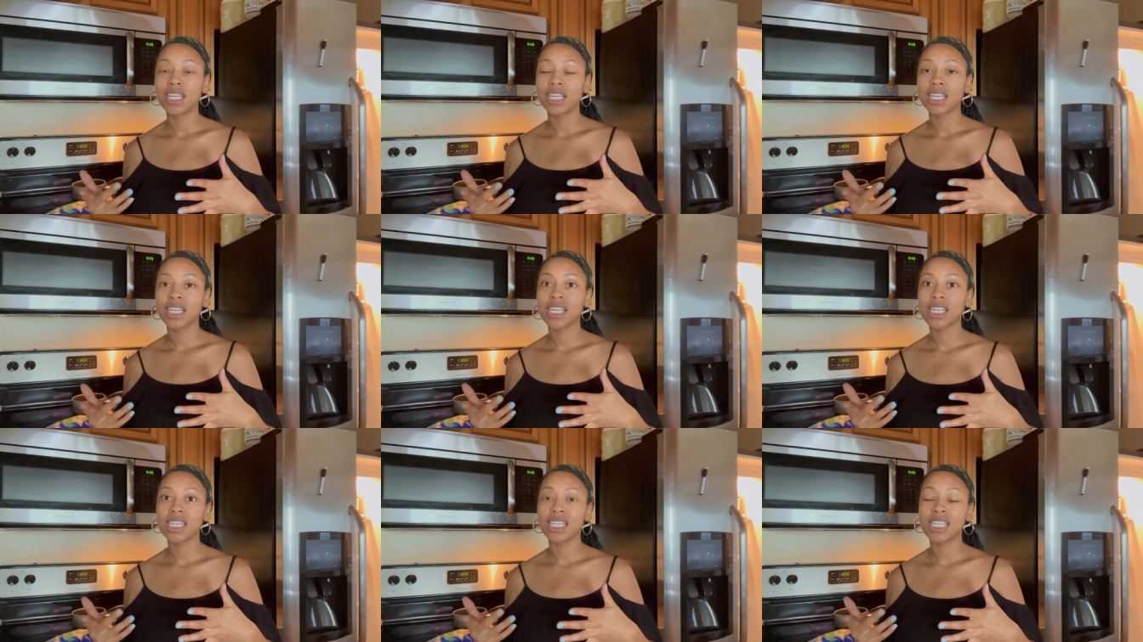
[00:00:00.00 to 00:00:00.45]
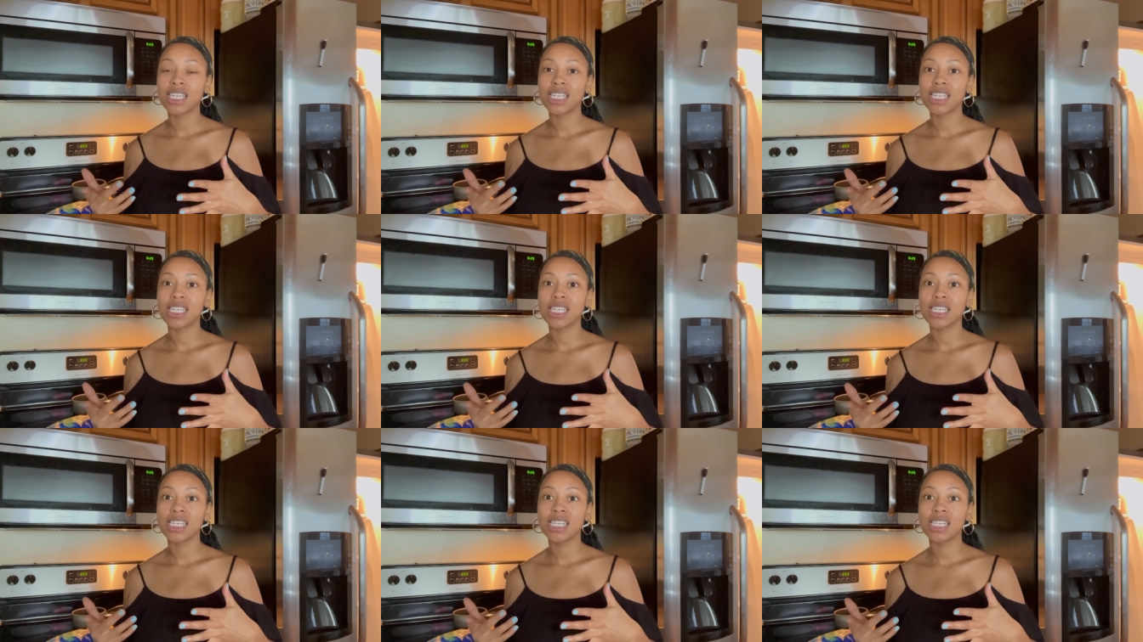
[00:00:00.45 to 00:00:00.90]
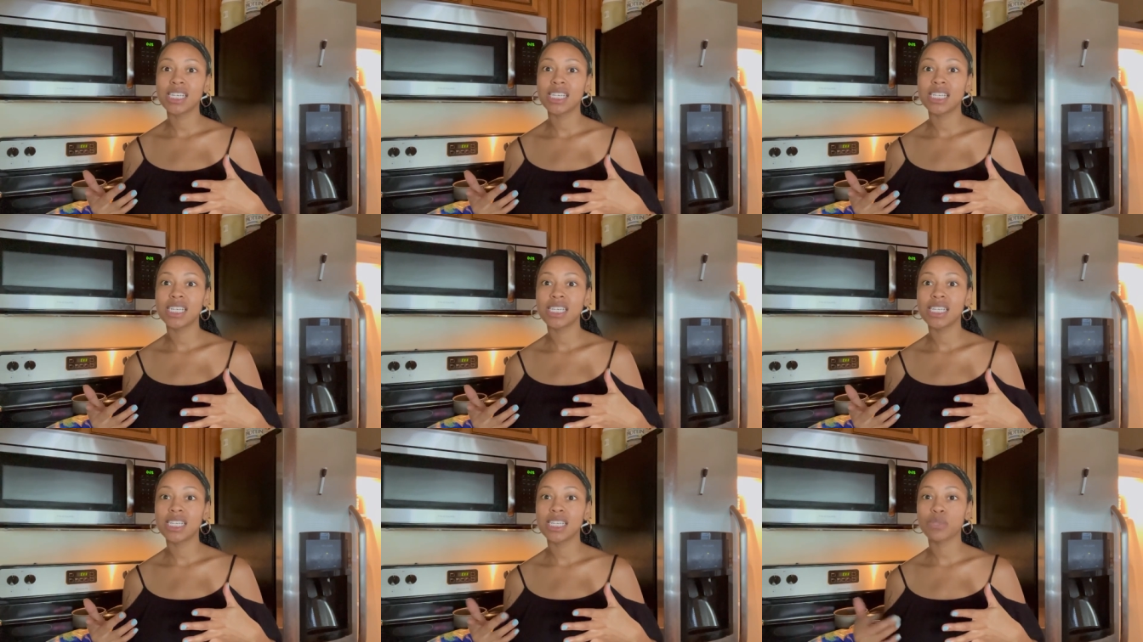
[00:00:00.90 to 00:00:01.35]

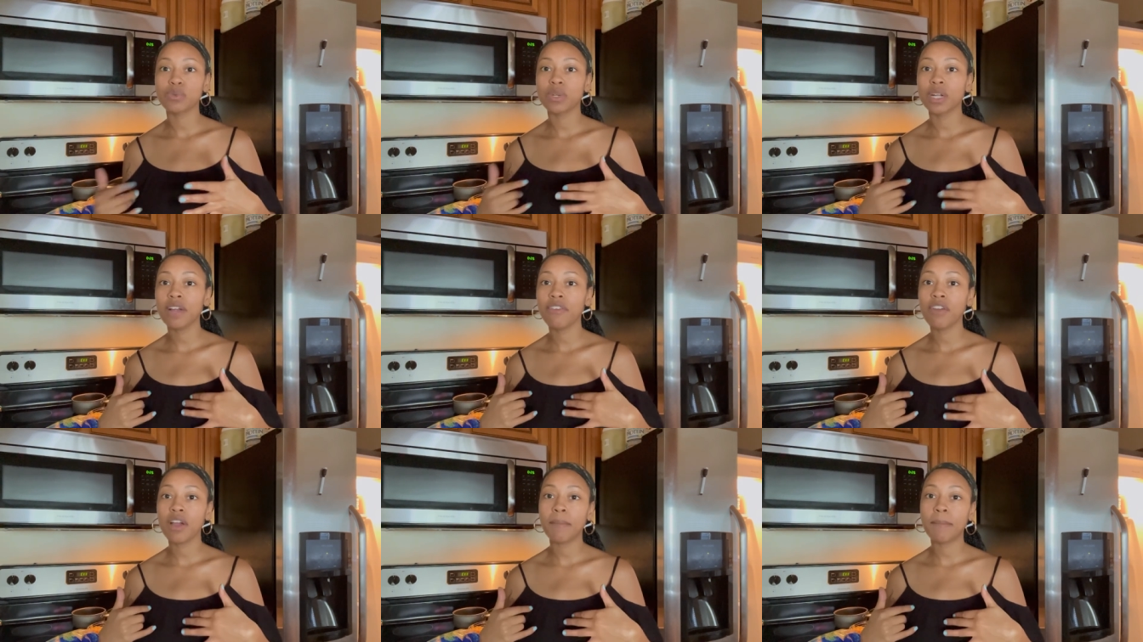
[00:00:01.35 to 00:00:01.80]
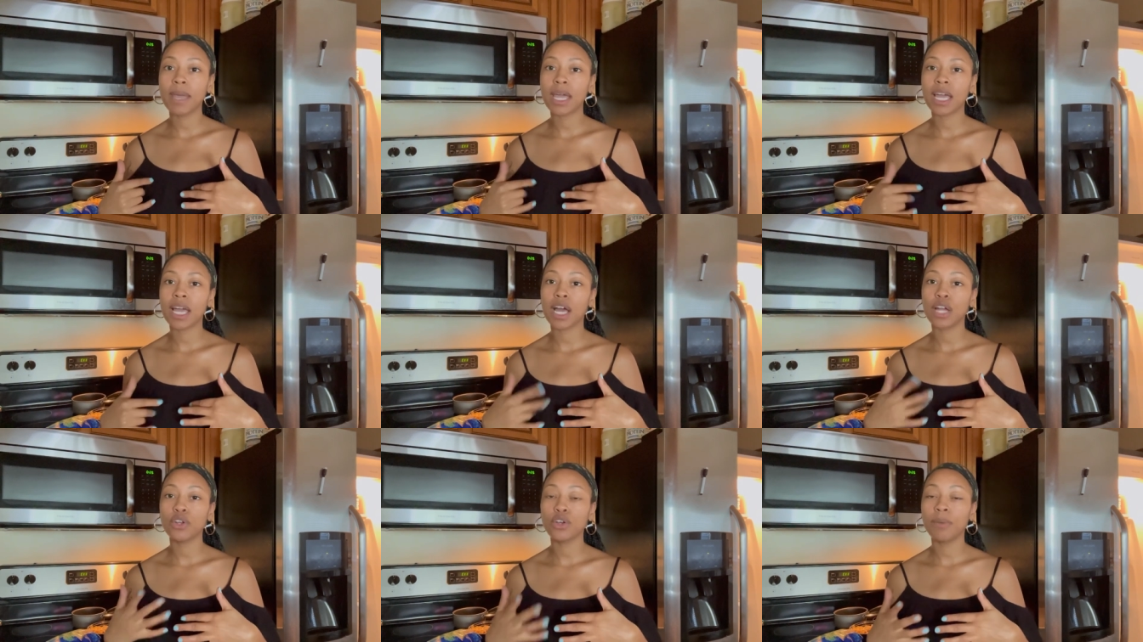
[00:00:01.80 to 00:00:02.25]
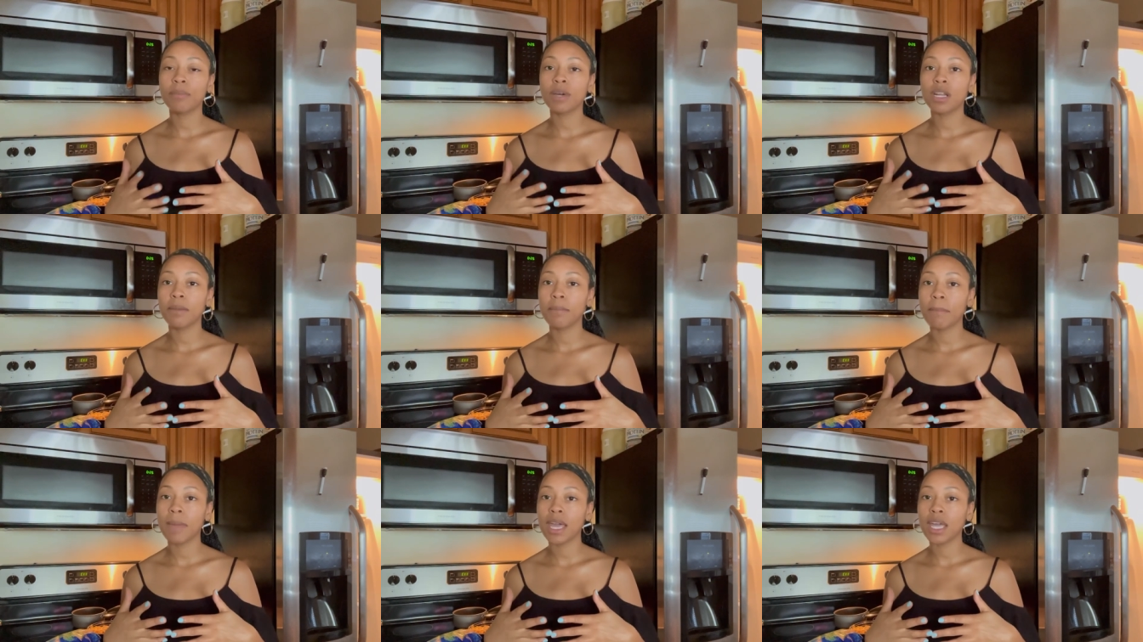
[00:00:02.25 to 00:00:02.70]
because whatever I make, I know I'm
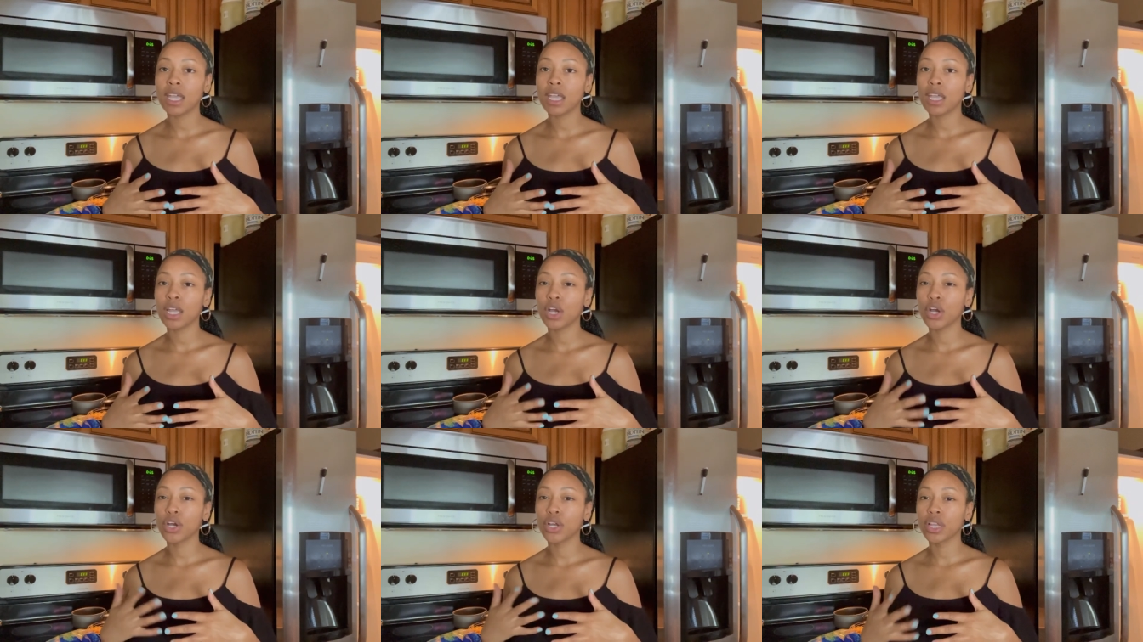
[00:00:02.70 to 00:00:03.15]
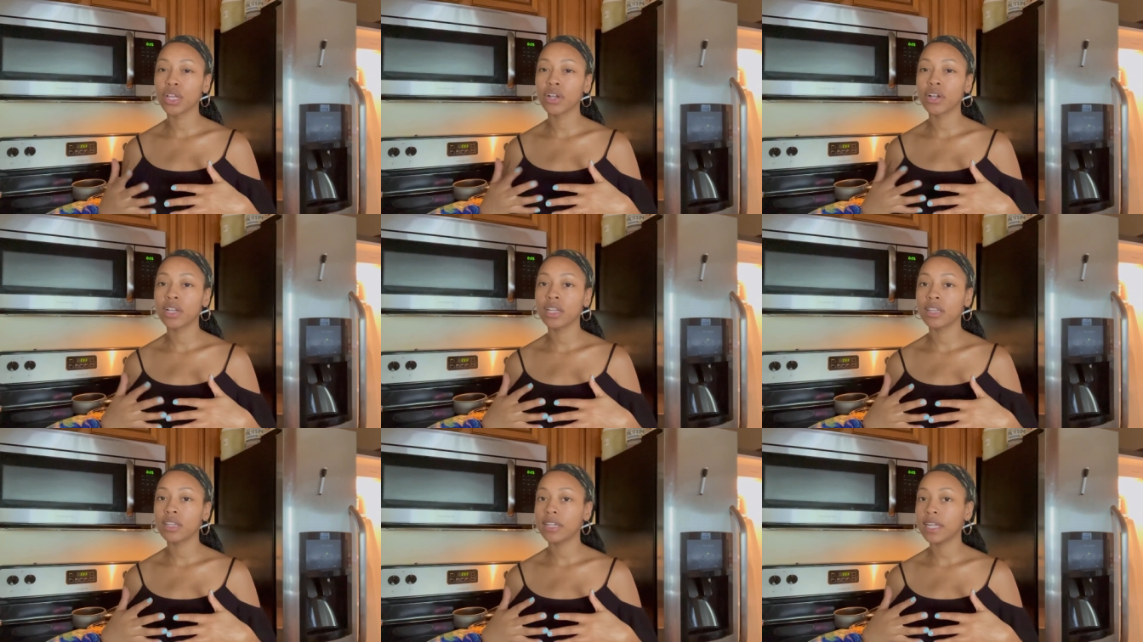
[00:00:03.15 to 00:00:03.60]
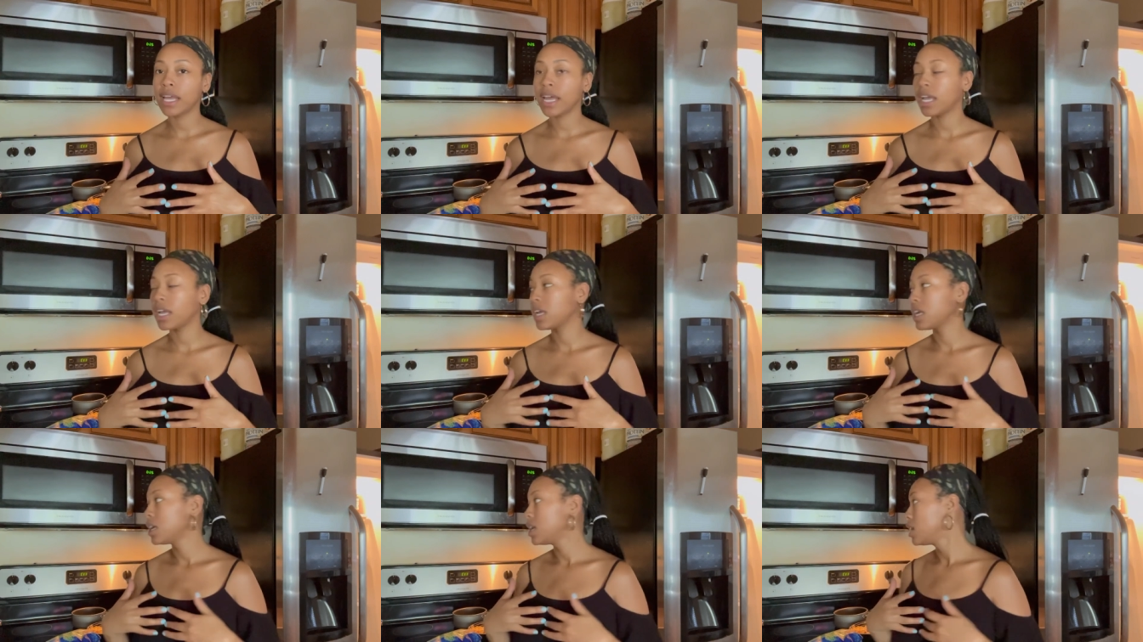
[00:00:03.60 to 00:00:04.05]
gonna make it earlier in the
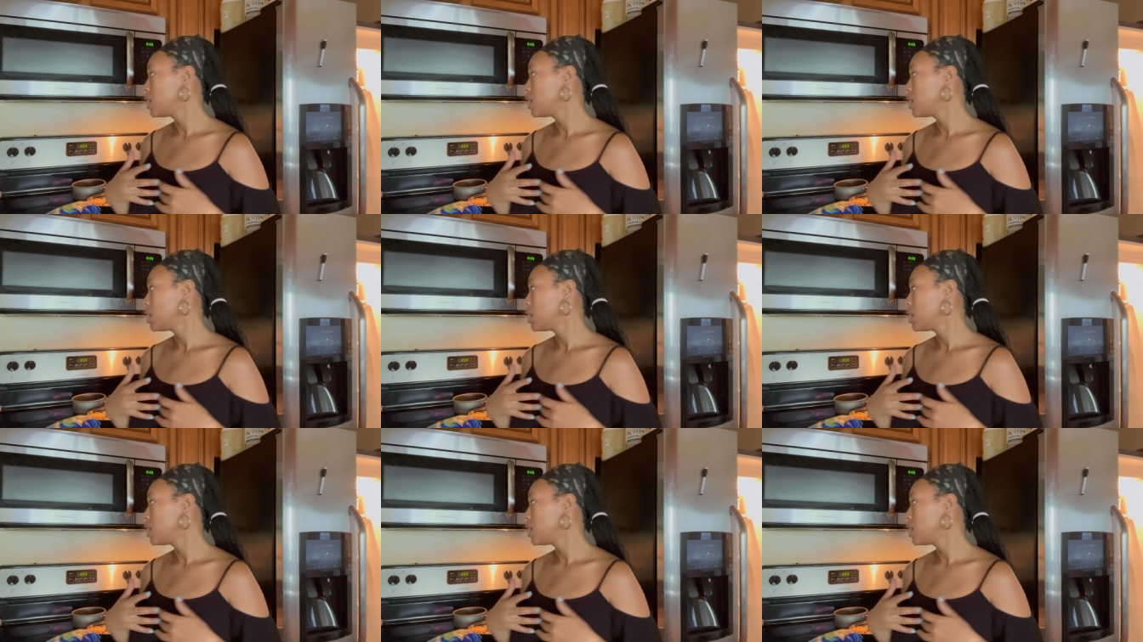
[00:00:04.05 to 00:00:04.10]
day.